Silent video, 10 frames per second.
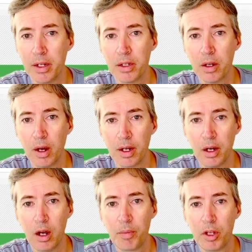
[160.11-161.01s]
So I'm going to
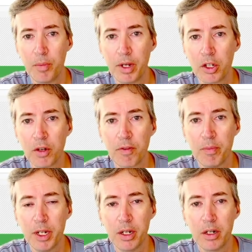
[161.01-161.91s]
upload the picture from
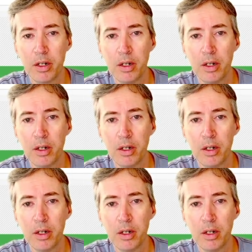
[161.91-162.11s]
here.